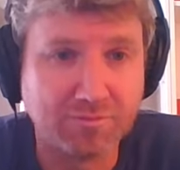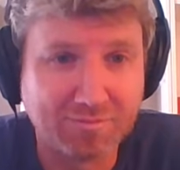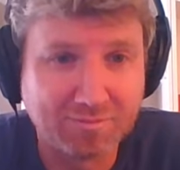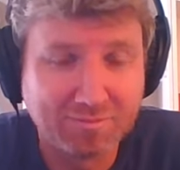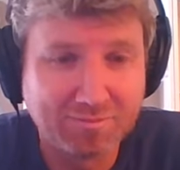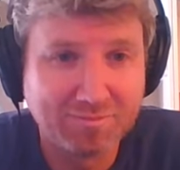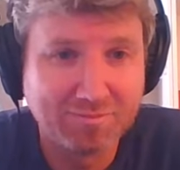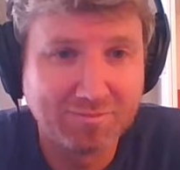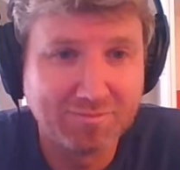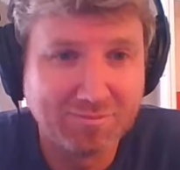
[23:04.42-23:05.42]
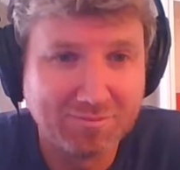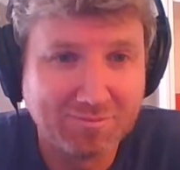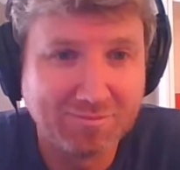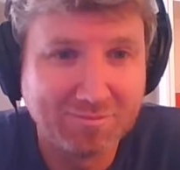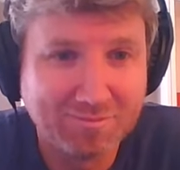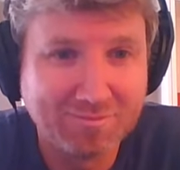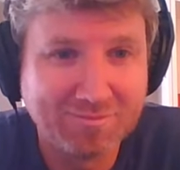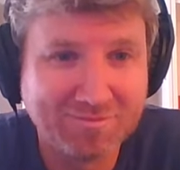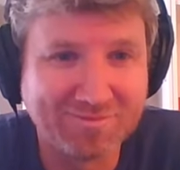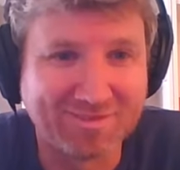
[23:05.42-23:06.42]

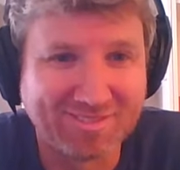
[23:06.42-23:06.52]
(silent)